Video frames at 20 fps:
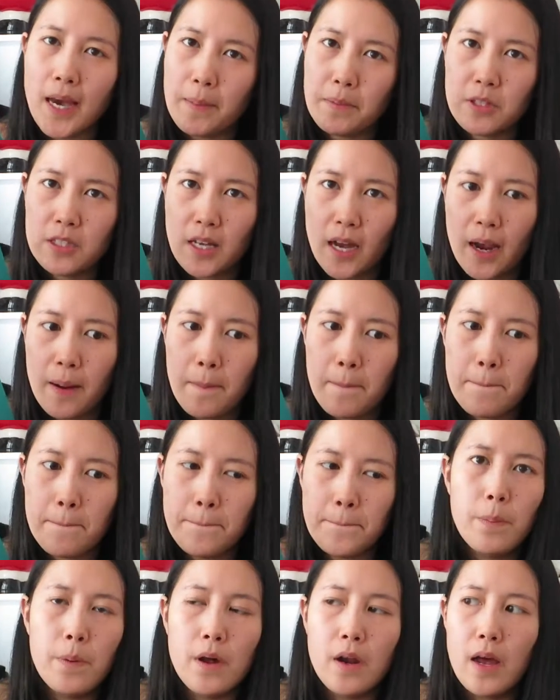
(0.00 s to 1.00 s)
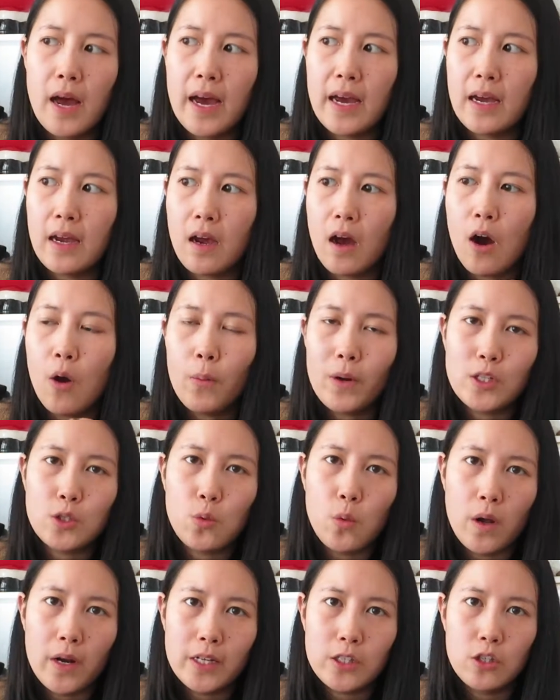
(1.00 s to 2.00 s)
time to time but I
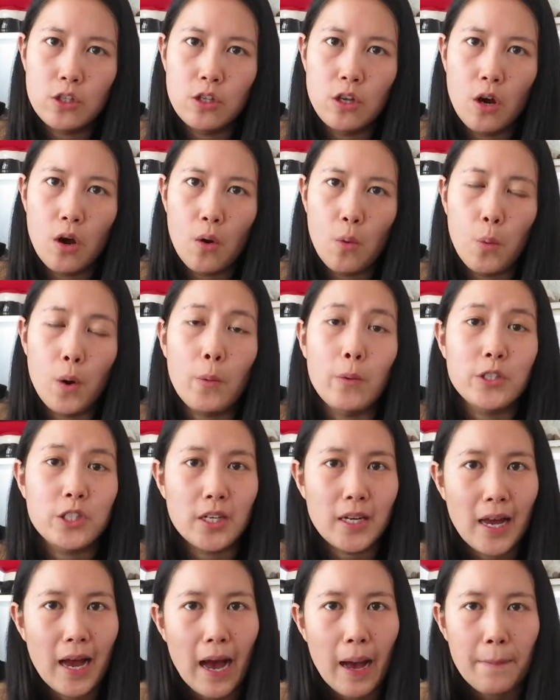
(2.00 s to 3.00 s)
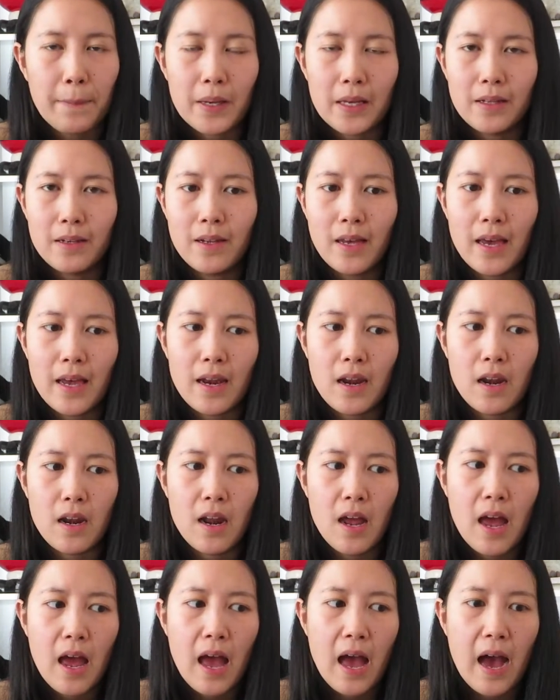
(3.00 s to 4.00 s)
always wanted to know what was gonna happen
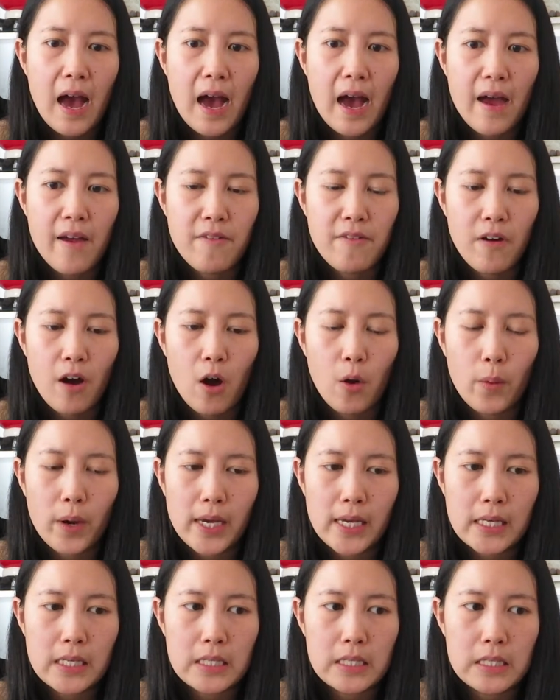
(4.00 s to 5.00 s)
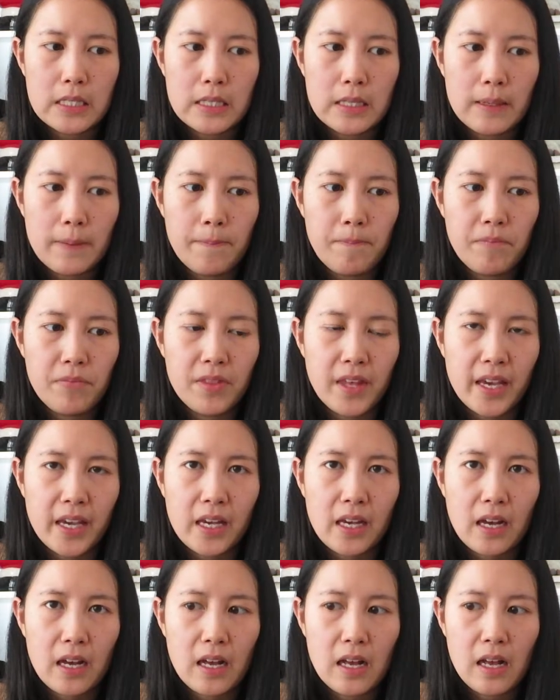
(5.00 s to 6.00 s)
and I've always
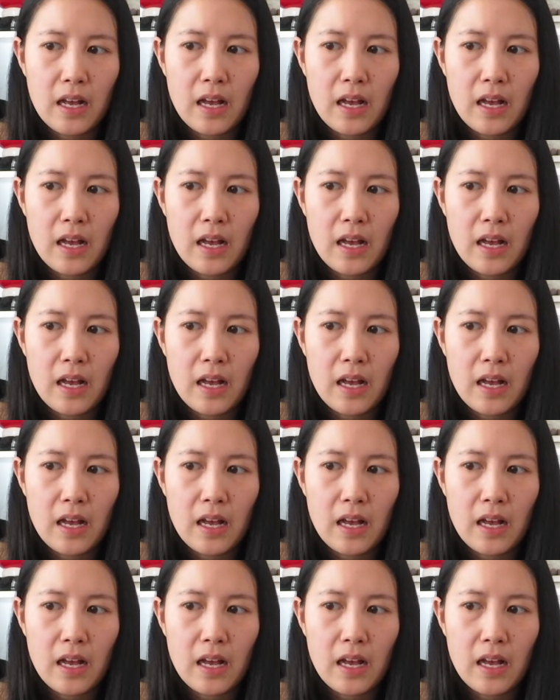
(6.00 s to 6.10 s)
like